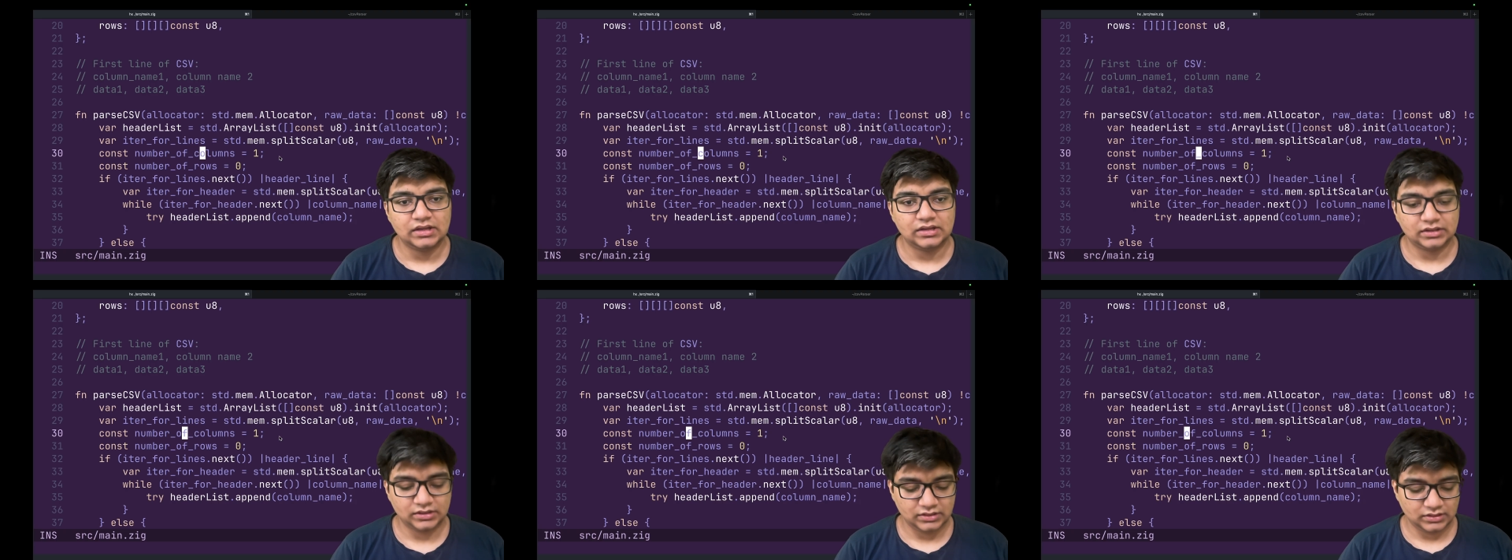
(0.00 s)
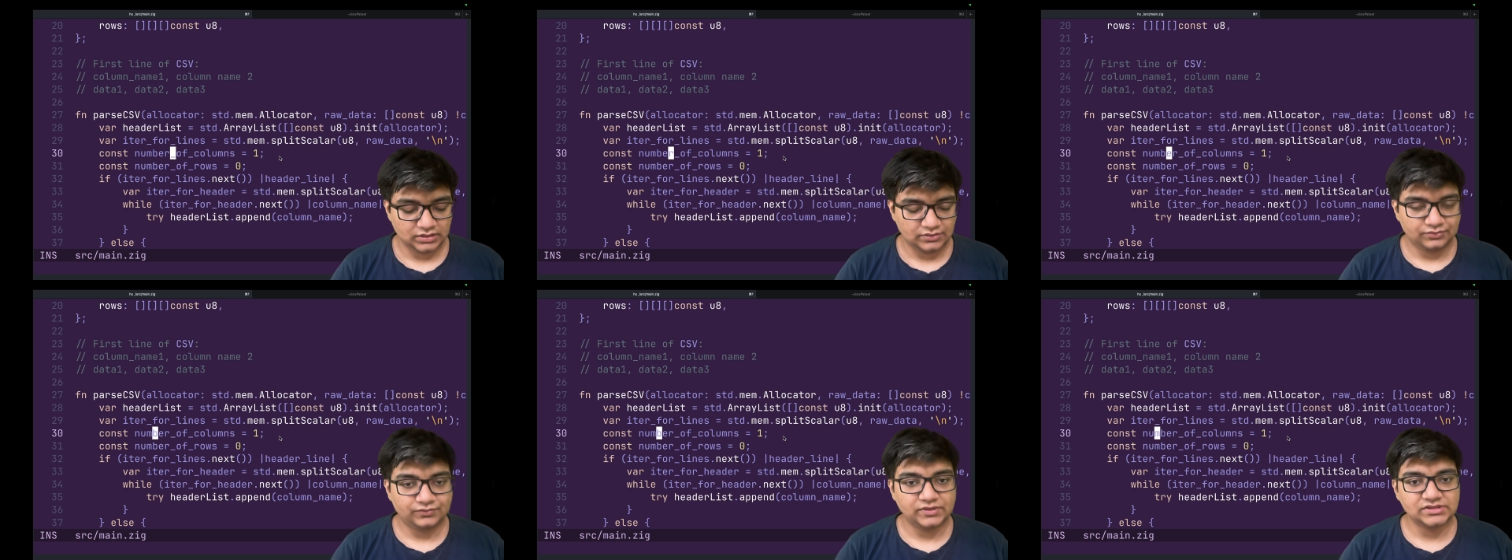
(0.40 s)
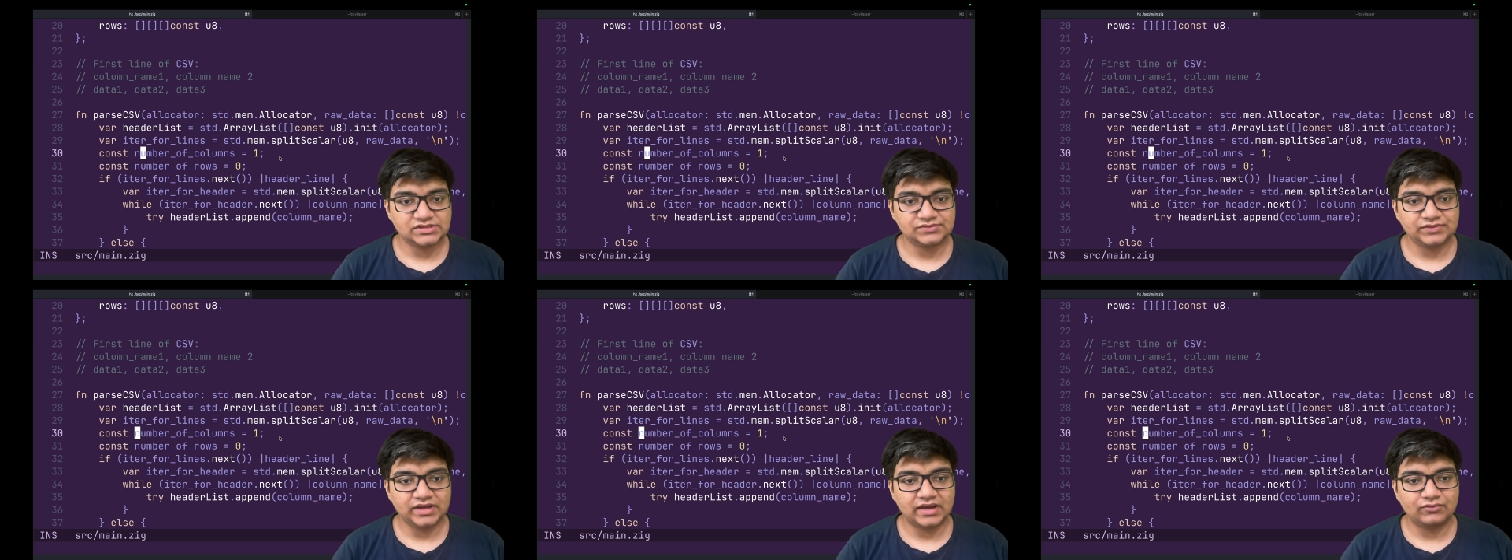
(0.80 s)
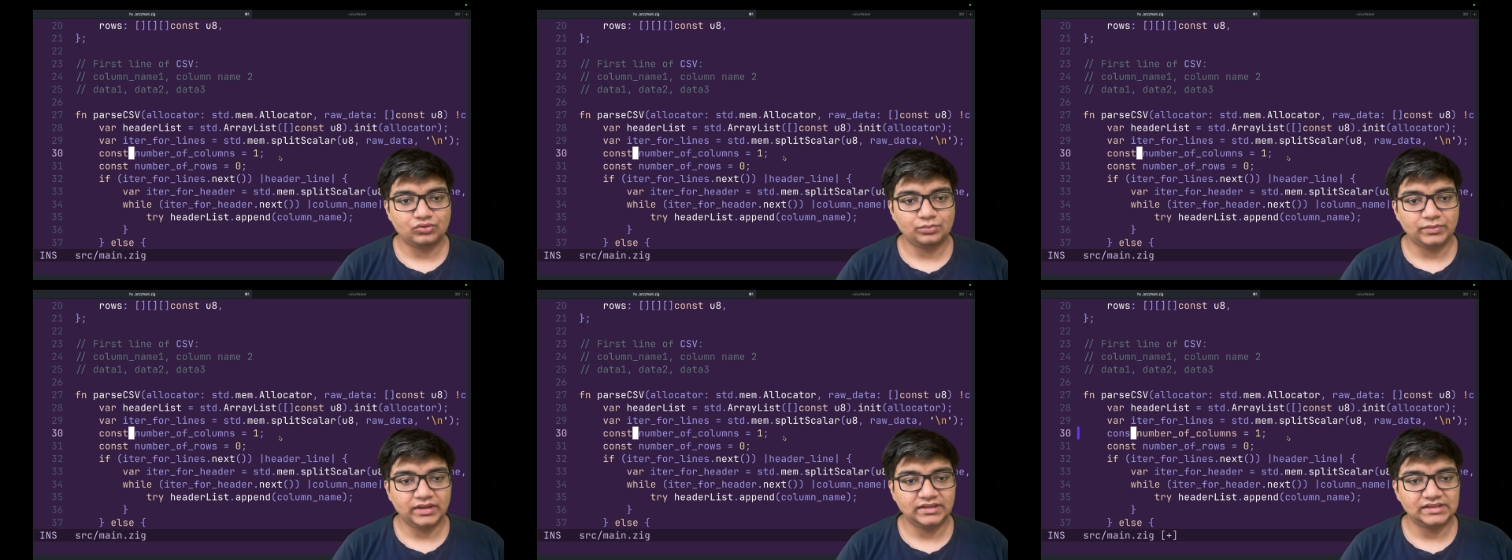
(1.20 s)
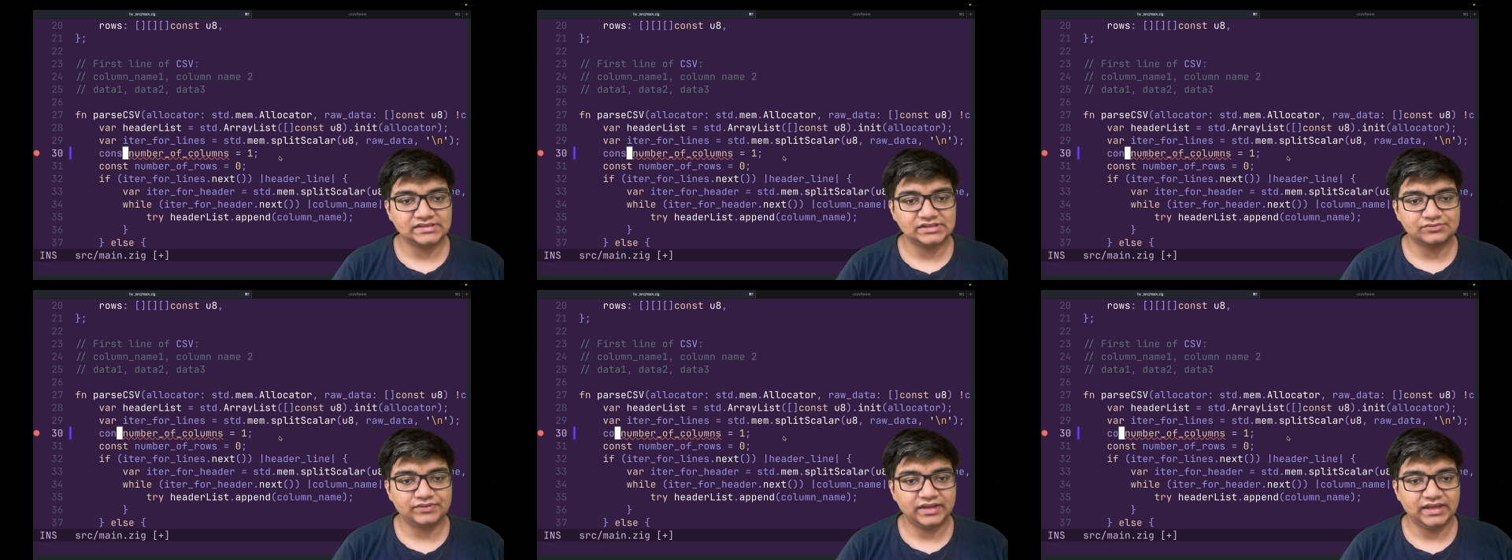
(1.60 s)
First, we have to make
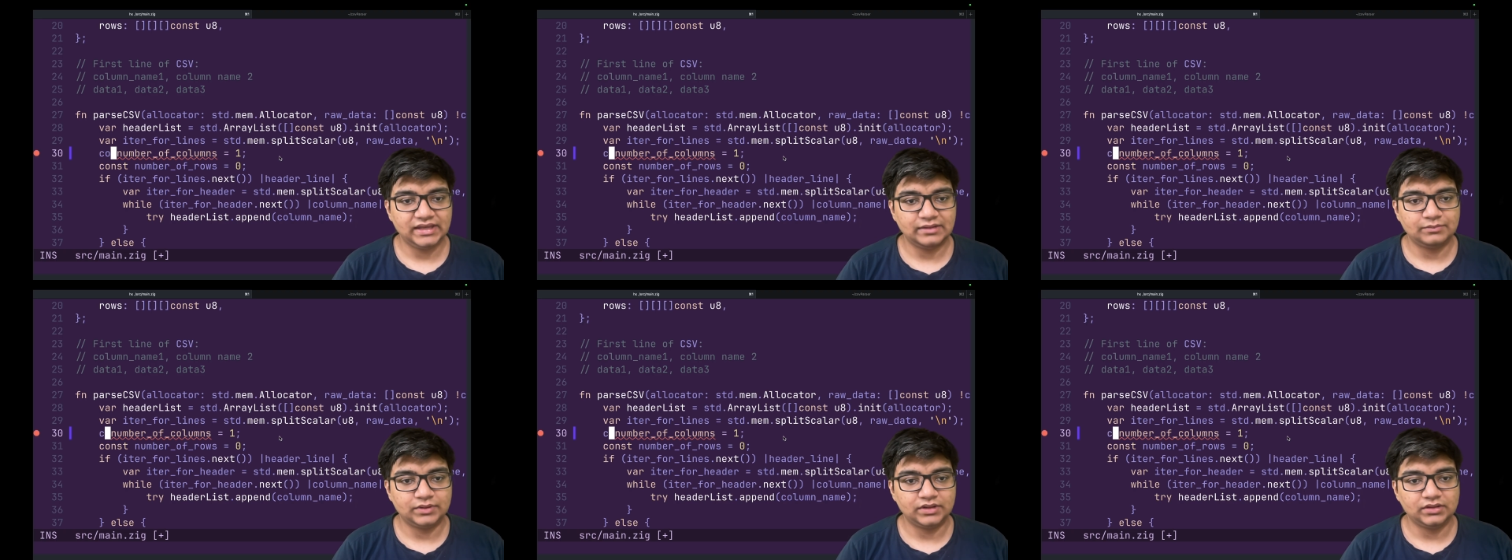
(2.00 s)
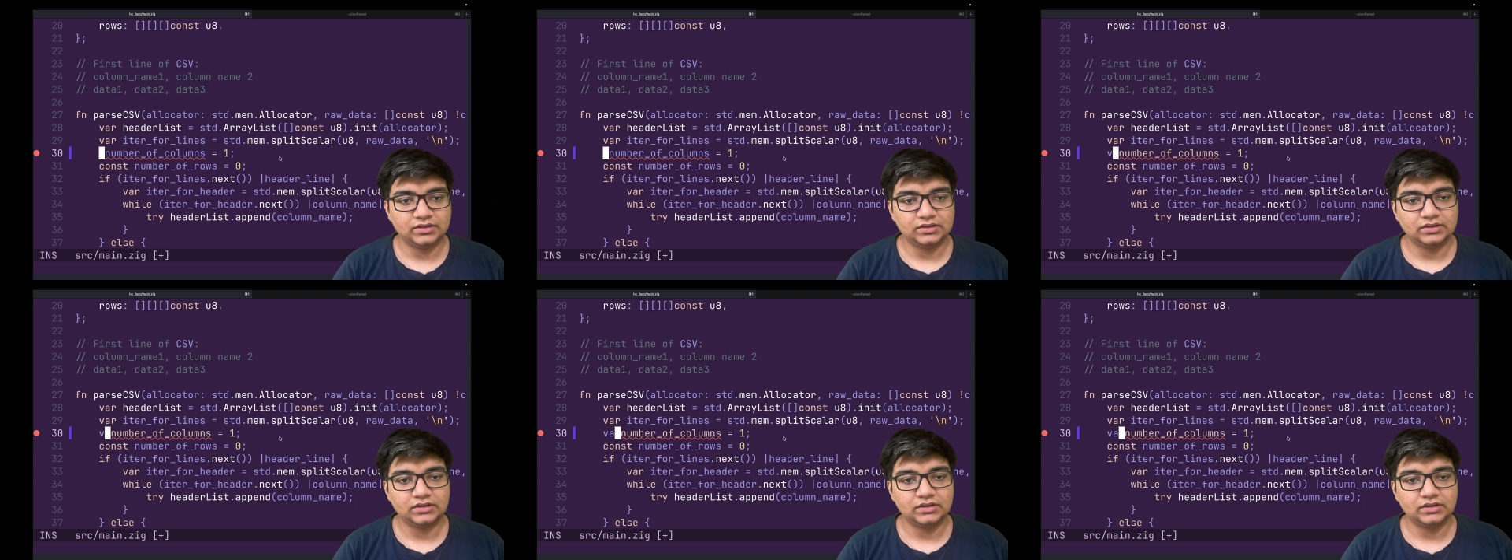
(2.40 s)
this a variable.